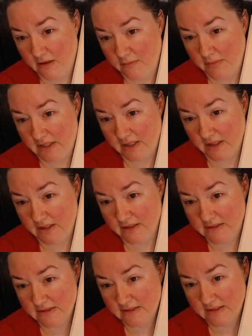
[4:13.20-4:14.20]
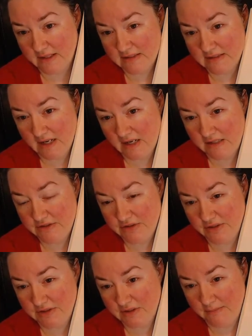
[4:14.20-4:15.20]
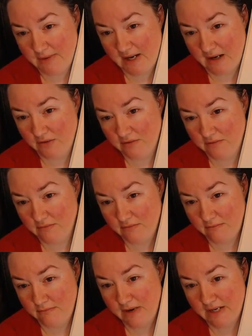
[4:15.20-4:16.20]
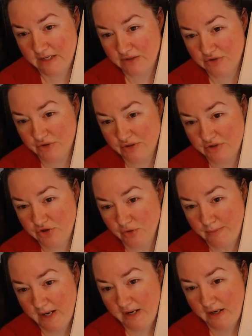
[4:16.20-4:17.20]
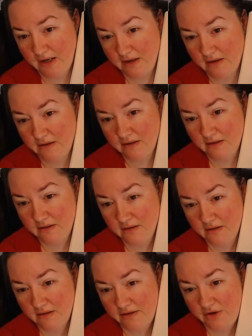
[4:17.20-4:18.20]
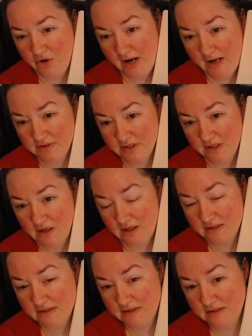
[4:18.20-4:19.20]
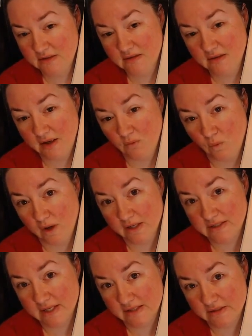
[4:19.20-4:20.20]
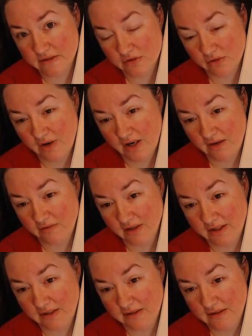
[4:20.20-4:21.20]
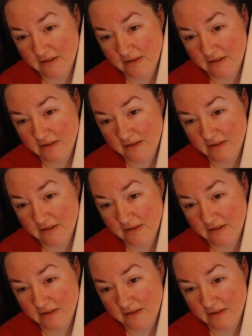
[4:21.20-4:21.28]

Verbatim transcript: because it's not just about making sure that you're paying your housing costs and what it takes to survive, right?